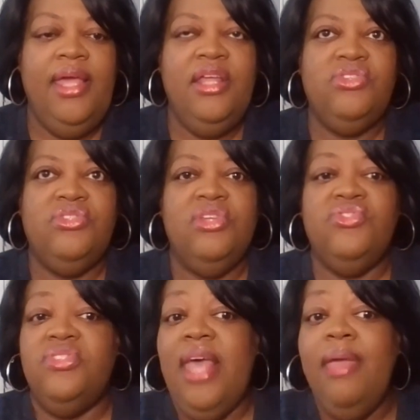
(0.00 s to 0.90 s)
And it's the
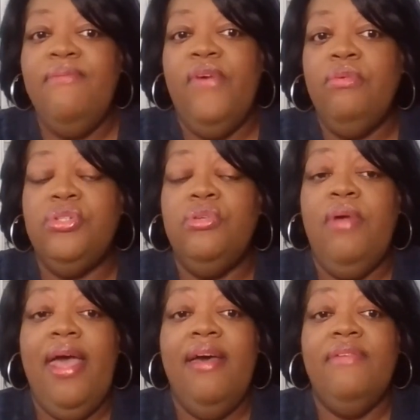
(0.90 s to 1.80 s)
same folks
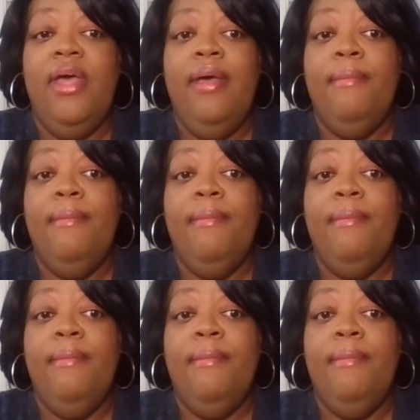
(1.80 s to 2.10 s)
who have